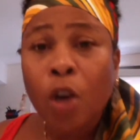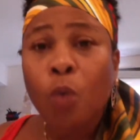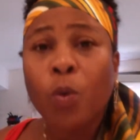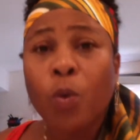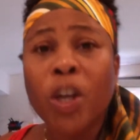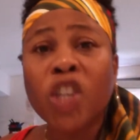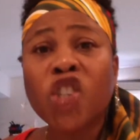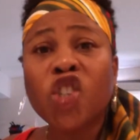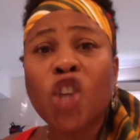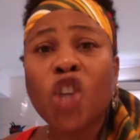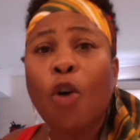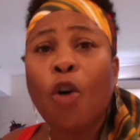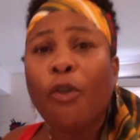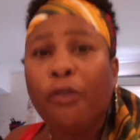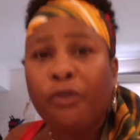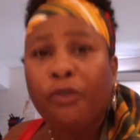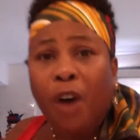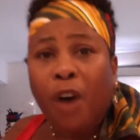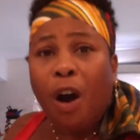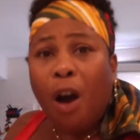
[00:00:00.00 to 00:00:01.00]
We're
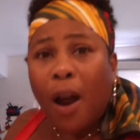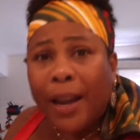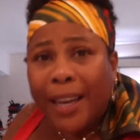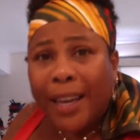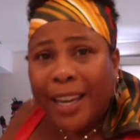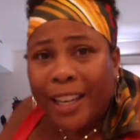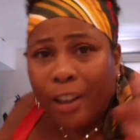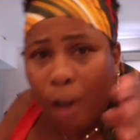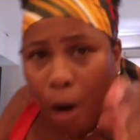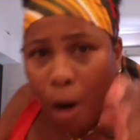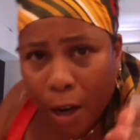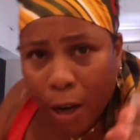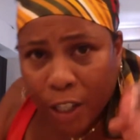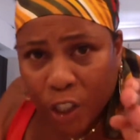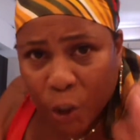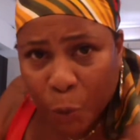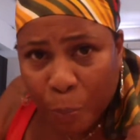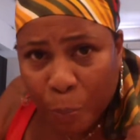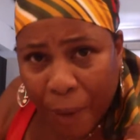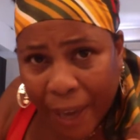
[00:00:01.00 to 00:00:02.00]
so far in our
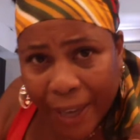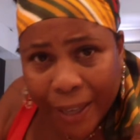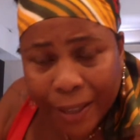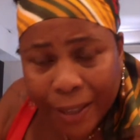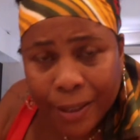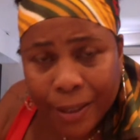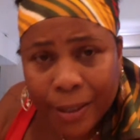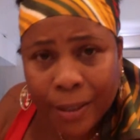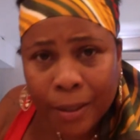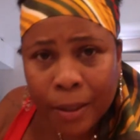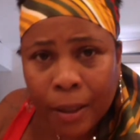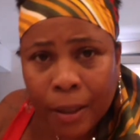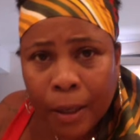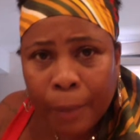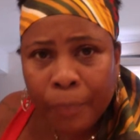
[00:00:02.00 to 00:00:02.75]
space.